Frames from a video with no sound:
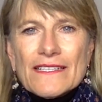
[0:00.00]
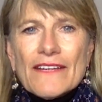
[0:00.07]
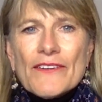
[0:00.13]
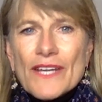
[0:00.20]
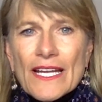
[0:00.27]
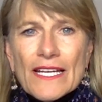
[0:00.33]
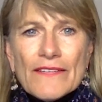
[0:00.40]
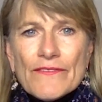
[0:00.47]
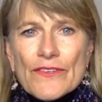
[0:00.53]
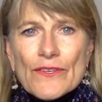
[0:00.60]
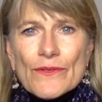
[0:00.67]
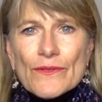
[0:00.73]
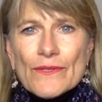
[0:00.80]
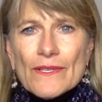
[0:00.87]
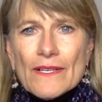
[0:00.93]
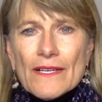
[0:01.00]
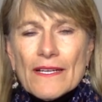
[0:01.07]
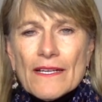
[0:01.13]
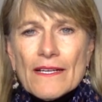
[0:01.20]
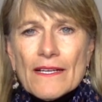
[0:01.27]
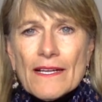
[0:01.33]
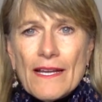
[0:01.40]
Now, none of you
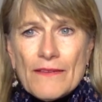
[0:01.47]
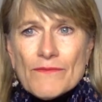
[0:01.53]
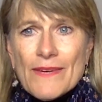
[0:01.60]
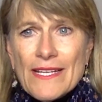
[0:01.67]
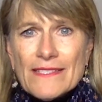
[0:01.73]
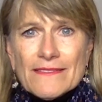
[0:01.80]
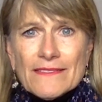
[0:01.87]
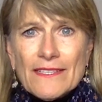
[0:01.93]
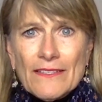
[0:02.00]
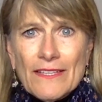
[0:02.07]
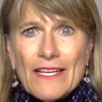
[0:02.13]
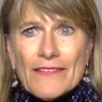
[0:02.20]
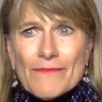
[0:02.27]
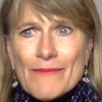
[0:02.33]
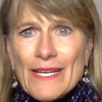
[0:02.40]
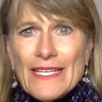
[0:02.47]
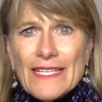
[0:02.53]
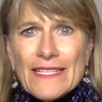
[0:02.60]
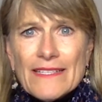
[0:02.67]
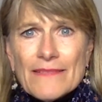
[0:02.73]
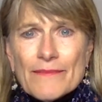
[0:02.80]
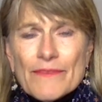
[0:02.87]
had raised a lot of
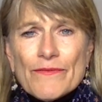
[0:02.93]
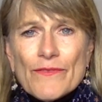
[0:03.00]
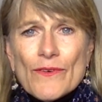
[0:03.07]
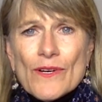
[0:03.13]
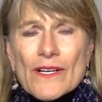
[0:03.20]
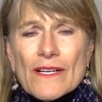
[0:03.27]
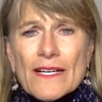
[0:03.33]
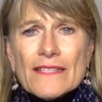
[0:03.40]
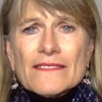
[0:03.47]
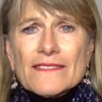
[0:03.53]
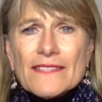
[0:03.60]
money before, and